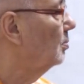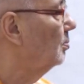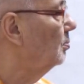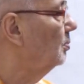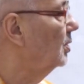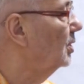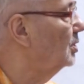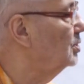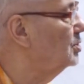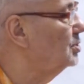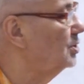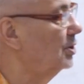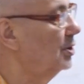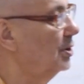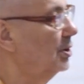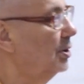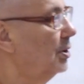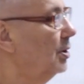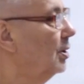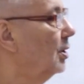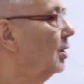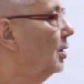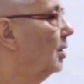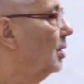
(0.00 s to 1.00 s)
picture.
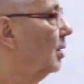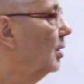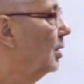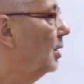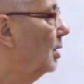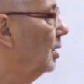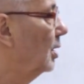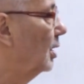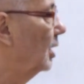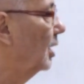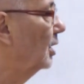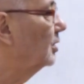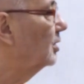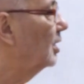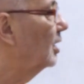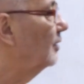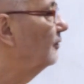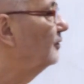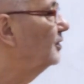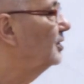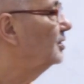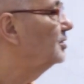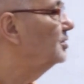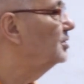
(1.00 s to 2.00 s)
And
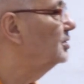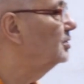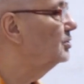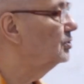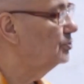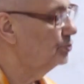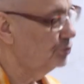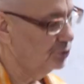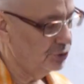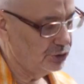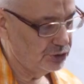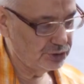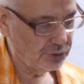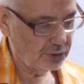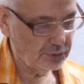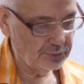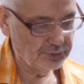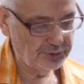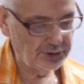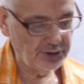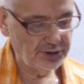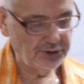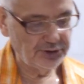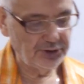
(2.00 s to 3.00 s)
after this, to
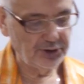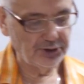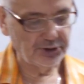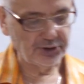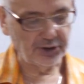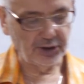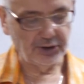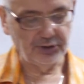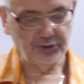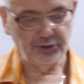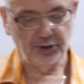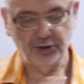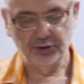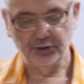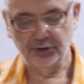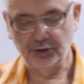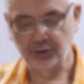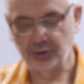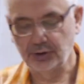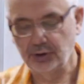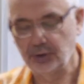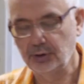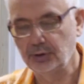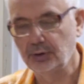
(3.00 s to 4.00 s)
resolve this
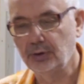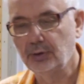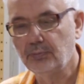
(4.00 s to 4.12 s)
discontinuity,